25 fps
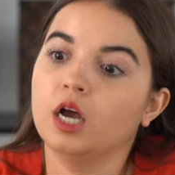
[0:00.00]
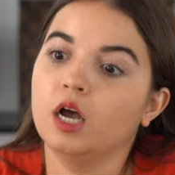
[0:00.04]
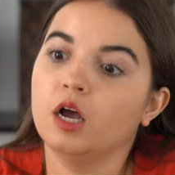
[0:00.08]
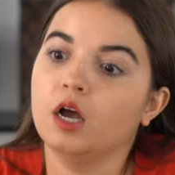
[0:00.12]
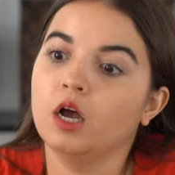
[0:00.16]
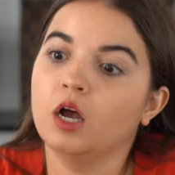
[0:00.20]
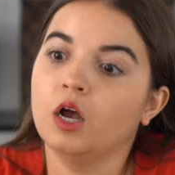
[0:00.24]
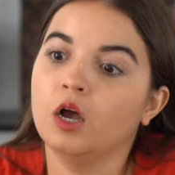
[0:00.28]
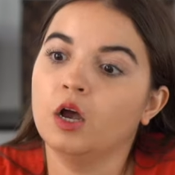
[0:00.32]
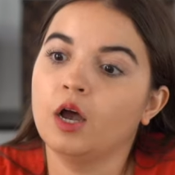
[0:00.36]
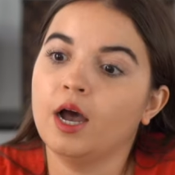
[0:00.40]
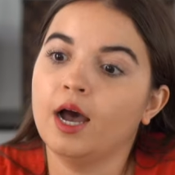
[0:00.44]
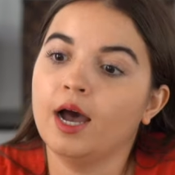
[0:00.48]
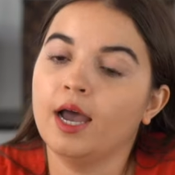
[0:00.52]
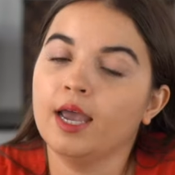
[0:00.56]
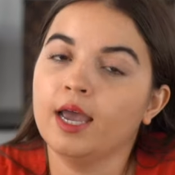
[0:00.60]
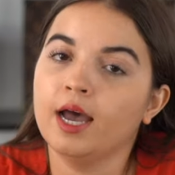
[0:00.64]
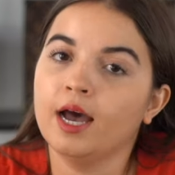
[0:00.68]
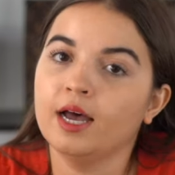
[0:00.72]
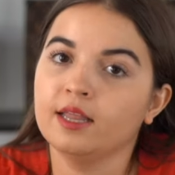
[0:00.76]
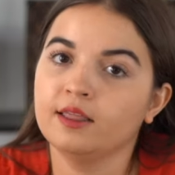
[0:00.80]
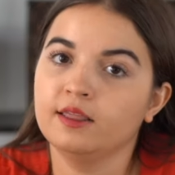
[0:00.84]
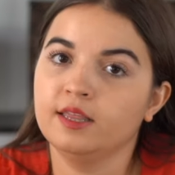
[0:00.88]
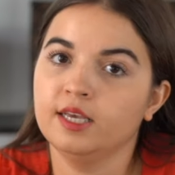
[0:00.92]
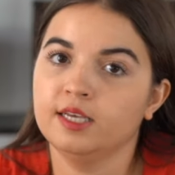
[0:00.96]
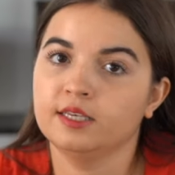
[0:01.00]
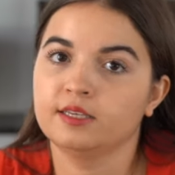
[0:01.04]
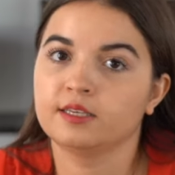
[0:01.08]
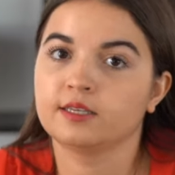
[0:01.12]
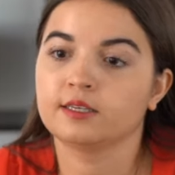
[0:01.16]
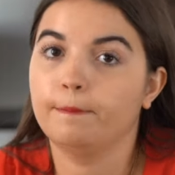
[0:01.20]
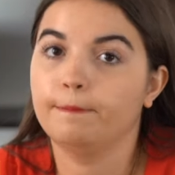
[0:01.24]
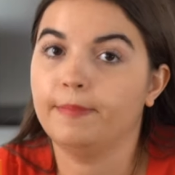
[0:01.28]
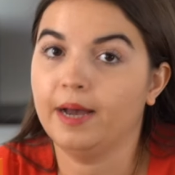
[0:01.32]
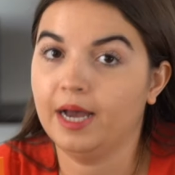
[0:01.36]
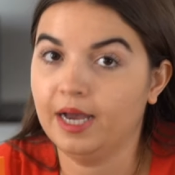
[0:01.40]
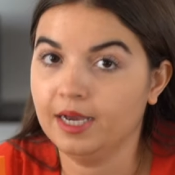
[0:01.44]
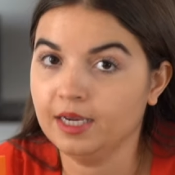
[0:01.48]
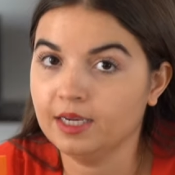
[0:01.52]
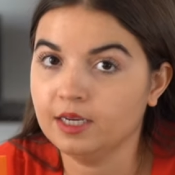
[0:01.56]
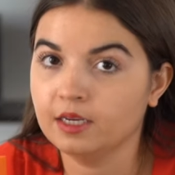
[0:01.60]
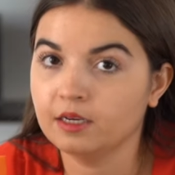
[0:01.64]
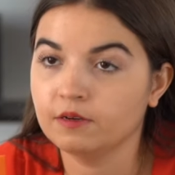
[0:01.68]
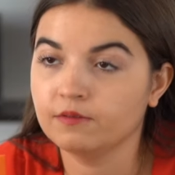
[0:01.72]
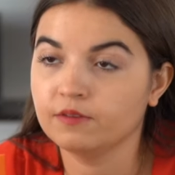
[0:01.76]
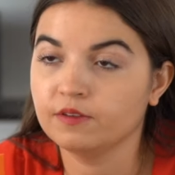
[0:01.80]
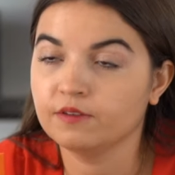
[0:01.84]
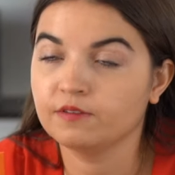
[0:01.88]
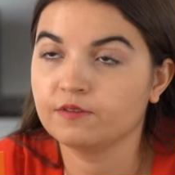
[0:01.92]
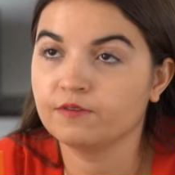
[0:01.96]
I had this bag,
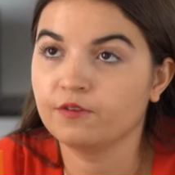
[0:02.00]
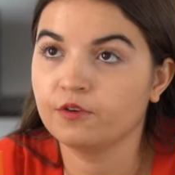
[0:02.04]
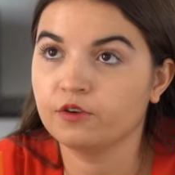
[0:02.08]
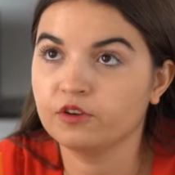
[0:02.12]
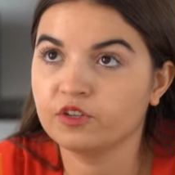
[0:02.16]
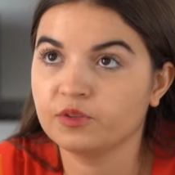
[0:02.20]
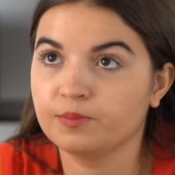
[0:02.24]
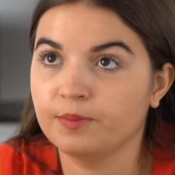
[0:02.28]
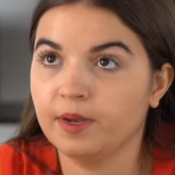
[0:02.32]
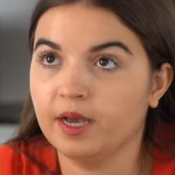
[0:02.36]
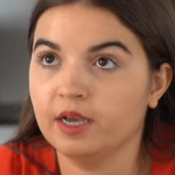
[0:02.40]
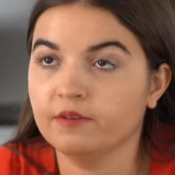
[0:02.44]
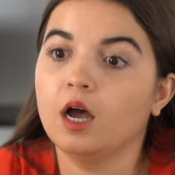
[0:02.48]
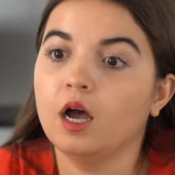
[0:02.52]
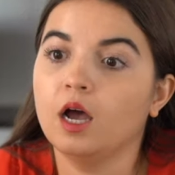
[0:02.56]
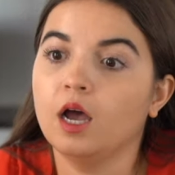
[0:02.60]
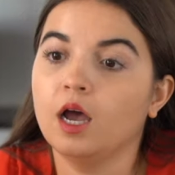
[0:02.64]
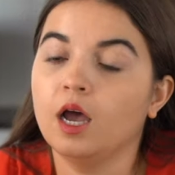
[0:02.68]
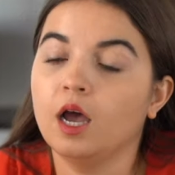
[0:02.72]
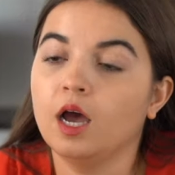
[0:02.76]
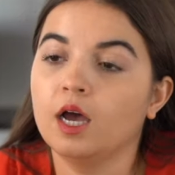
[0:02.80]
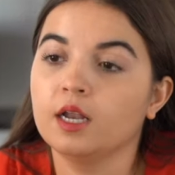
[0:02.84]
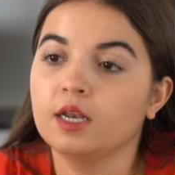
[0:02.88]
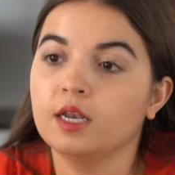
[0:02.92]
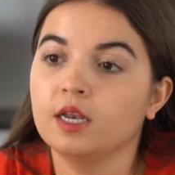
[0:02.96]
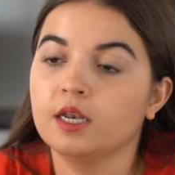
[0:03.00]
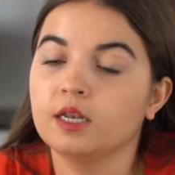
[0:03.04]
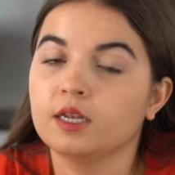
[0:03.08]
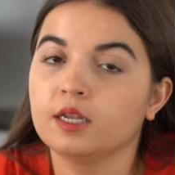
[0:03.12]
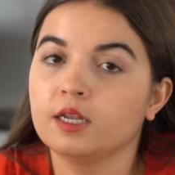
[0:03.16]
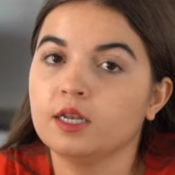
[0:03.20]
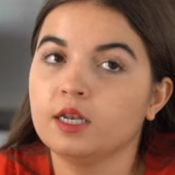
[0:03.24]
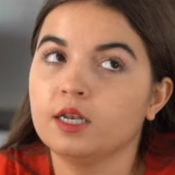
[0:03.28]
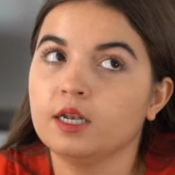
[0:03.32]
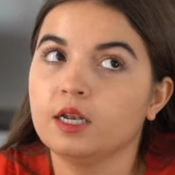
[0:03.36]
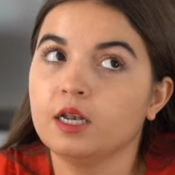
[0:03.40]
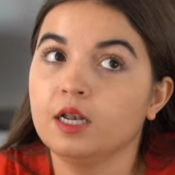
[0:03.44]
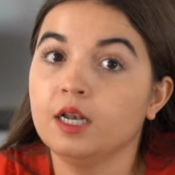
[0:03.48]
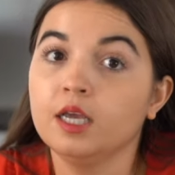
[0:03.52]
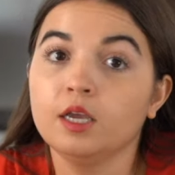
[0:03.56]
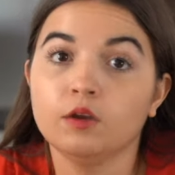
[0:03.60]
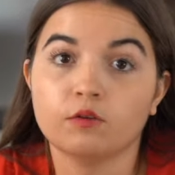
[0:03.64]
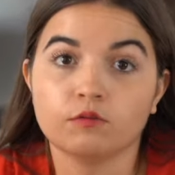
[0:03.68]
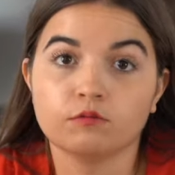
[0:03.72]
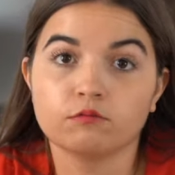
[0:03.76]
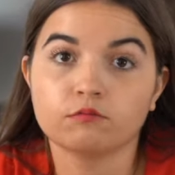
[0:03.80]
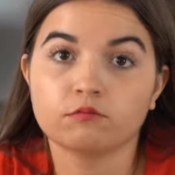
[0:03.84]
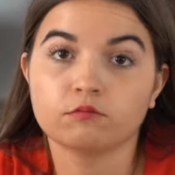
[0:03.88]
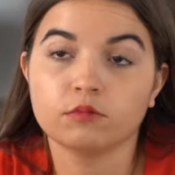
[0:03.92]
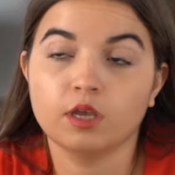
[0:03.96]
this first bag. I had it in
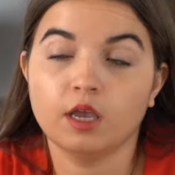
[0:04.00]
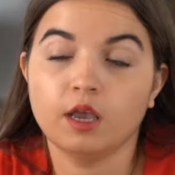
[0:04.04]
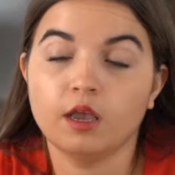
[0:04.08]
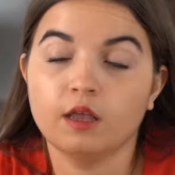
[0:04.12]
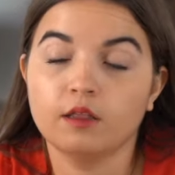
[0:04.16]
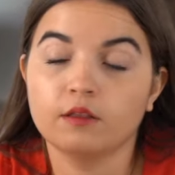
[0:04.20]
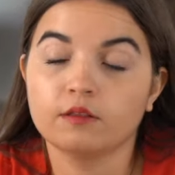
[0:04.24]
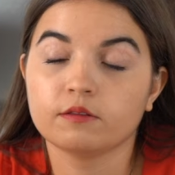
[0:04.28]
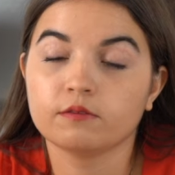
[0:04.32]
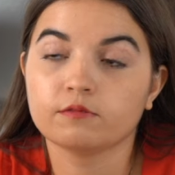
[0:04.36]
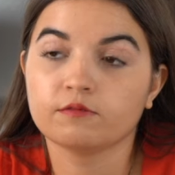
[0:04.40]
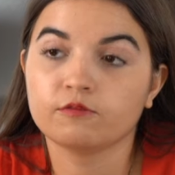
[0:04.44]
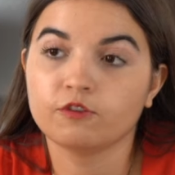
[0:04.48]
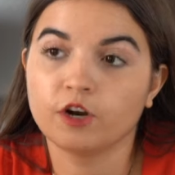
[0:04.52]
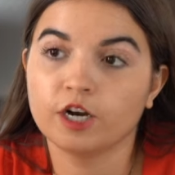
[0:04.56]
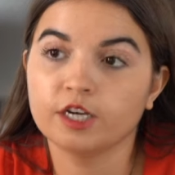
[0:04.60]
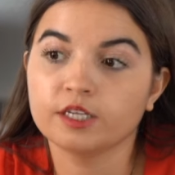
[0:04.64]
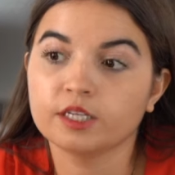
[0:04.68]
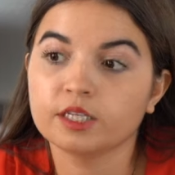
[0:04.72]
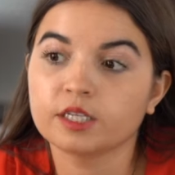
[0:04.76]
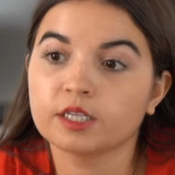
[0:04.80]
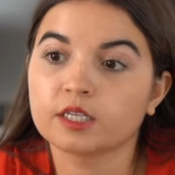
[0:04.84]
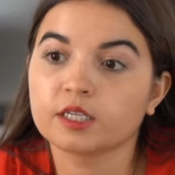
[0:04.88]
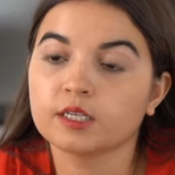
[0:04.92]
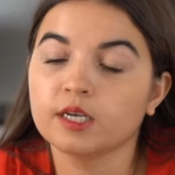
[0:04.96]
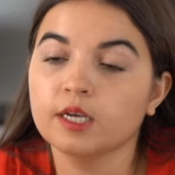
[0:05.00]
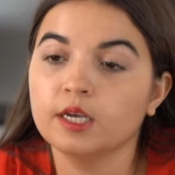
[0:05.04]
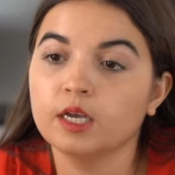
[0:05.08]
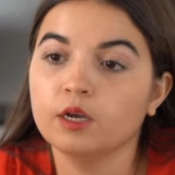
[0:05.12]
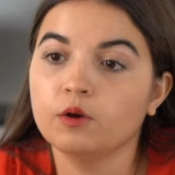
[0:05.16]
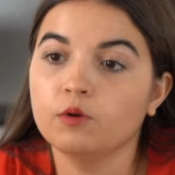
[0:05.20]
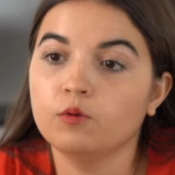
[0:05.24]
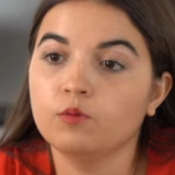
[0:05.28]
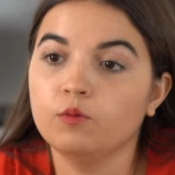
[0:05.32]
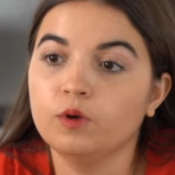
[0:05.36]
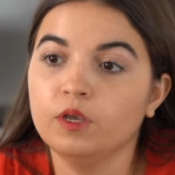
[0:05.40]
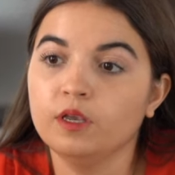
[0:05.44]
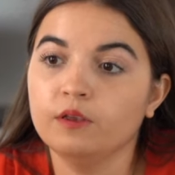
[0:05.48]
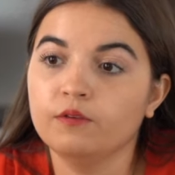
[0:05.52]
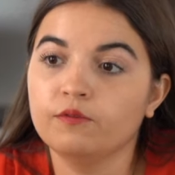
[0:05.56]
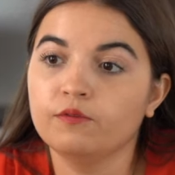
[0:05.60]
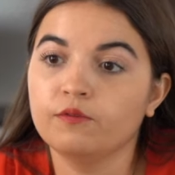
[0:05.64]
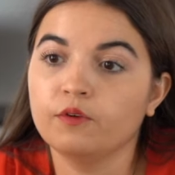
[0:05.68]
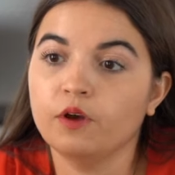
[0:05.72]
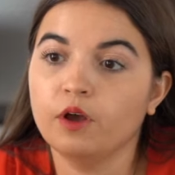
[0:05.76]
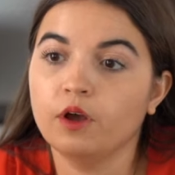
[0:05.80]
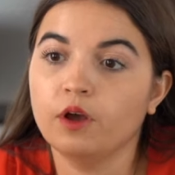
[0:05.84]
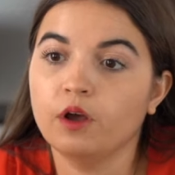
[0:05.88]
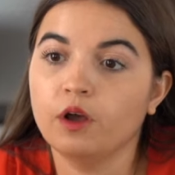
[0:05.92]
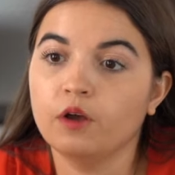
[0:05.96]
Lyon in France
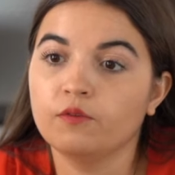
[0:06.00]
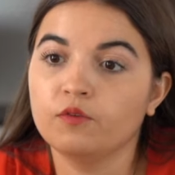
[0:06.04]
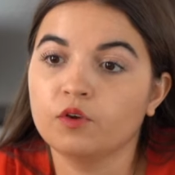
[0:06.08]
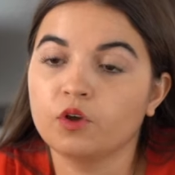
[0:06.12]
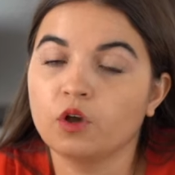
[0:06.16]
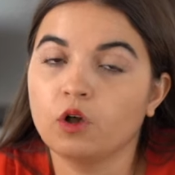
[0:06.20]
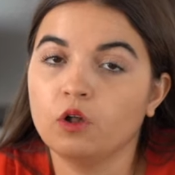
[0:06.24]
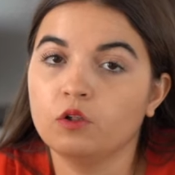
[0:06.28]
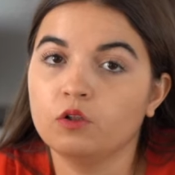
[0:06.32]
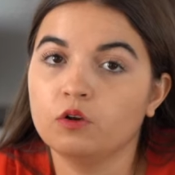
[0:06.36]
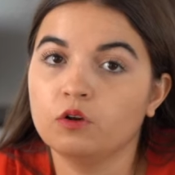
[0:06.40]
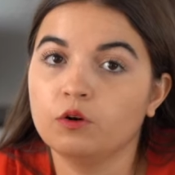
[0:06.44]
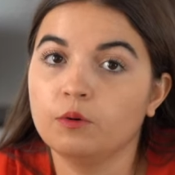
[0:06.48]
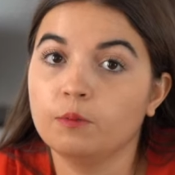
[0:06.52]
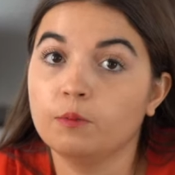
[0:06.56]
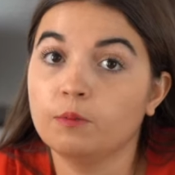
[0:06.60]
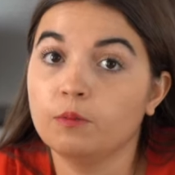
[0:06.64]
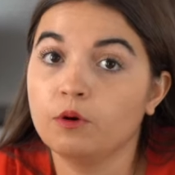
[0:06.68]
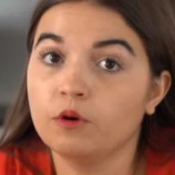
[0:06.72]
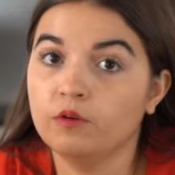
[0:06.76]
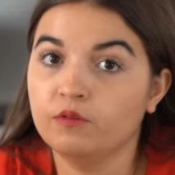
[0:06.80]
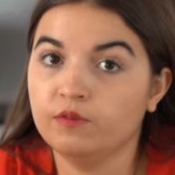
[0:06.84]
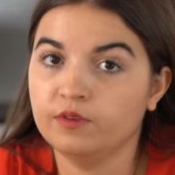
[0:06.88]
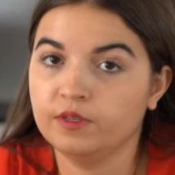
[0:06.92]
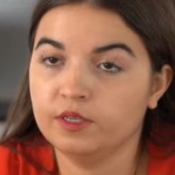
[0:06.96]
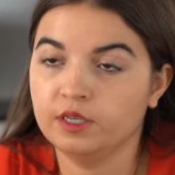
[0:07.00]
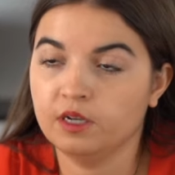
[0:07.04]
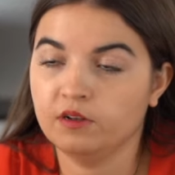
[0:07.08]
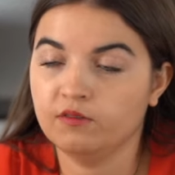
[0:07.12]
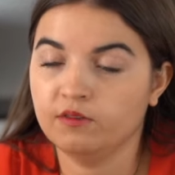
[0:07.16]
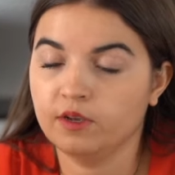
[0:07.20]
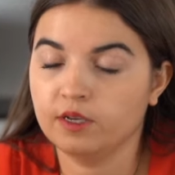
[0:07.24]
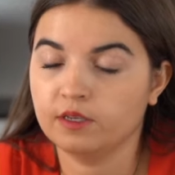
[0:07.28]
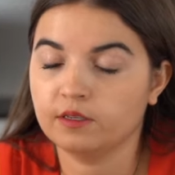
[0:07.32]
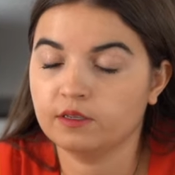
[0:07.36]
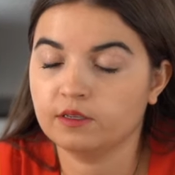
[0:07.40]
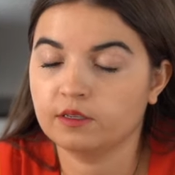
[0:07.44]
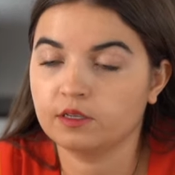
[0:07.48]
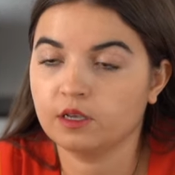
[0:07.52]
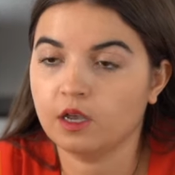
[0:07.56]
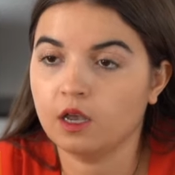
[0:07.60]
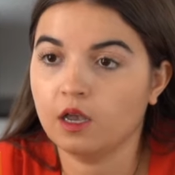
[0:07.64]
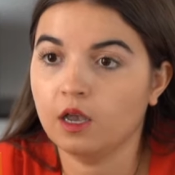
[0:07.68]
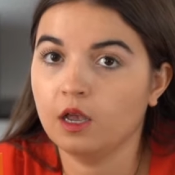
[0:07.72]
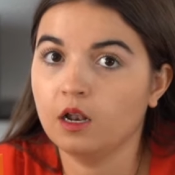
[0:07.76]
with the color mauve sylvestre.